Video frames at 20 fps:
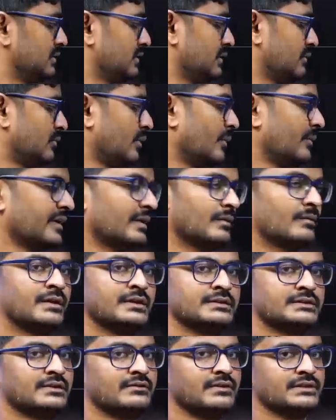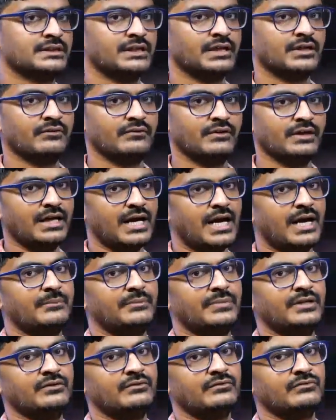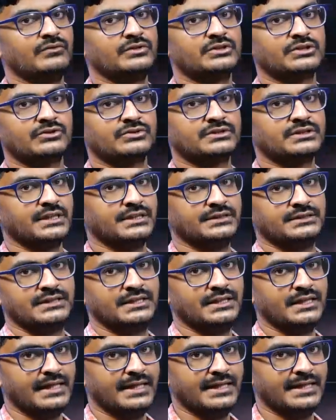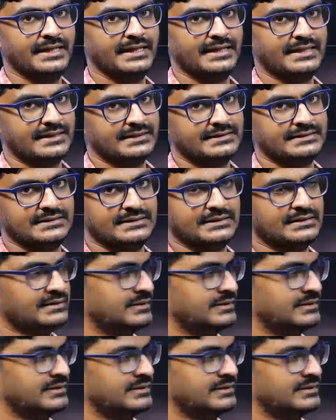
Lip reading: Now momentum conservation will happen without change in any energy,